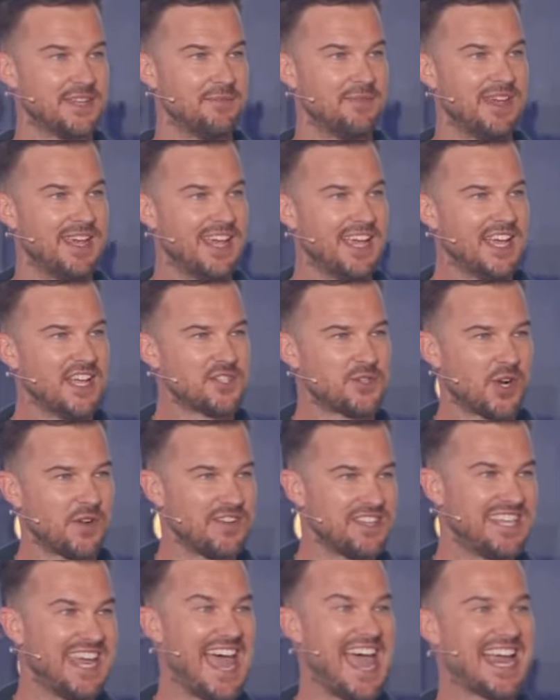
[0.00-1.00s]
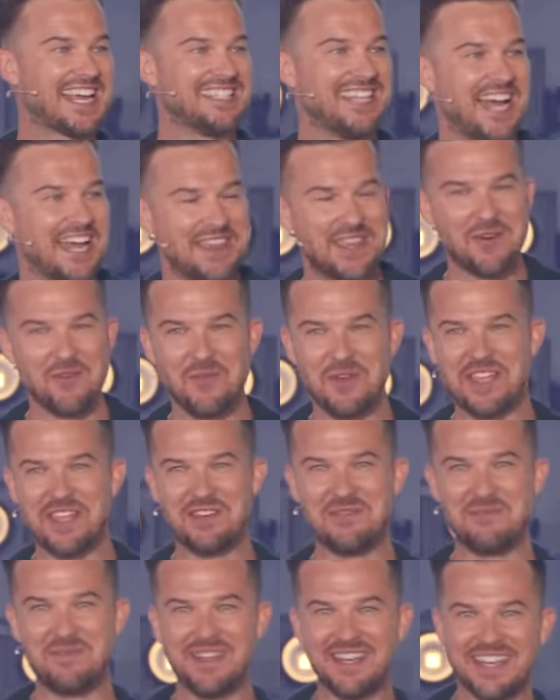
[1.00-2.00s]
And sort of a tagline that we
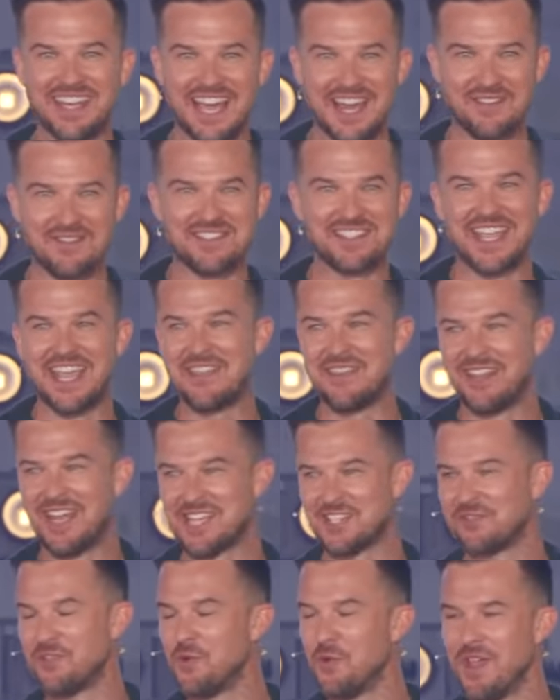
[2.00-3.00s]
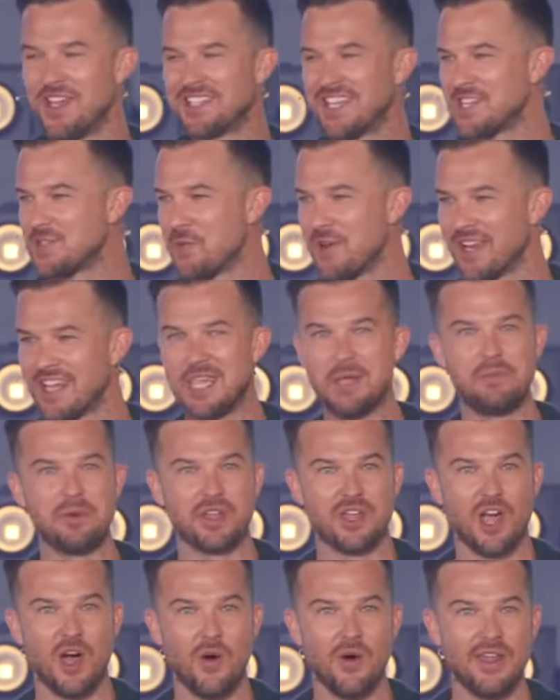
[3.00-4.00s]
have been kind of saying the last few weeks, I just want to keep
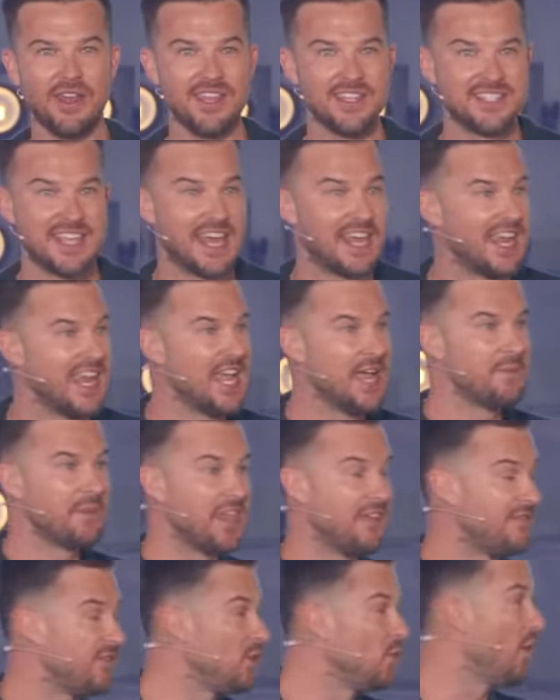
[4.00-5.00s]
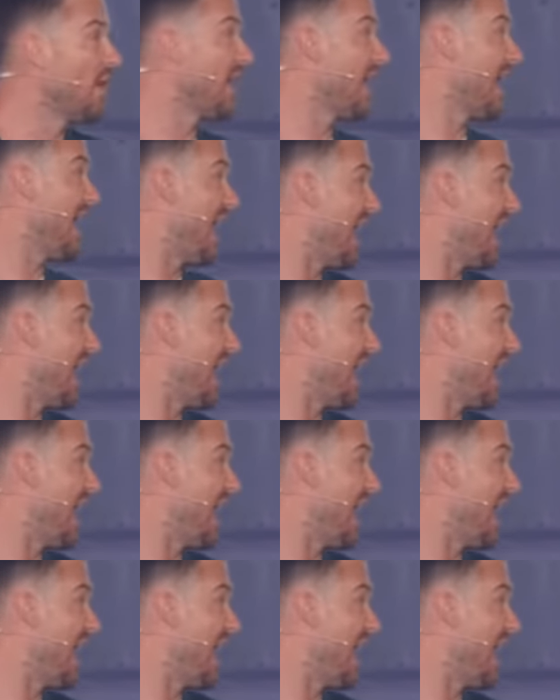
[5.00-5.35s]
it going, is that if you want to